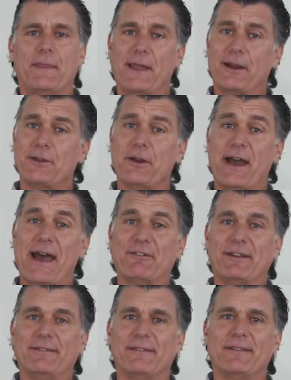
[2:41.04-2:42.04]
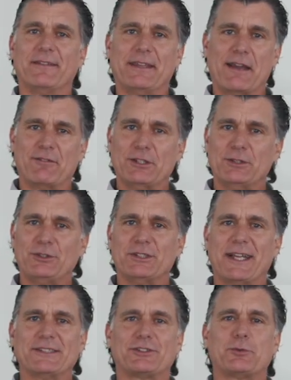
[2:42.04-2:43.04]
And there you have it. The
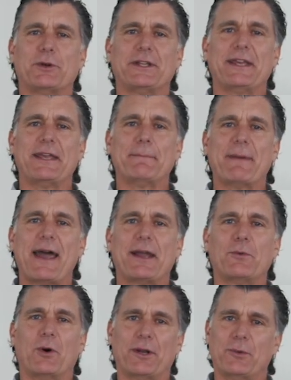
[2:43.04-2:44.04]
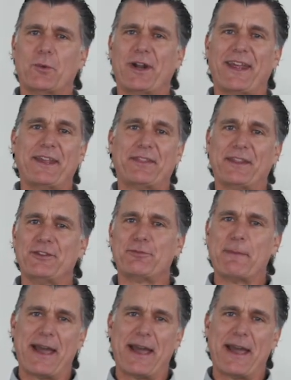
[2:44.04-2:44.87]
Evolution S28MAG 1 1/8 inch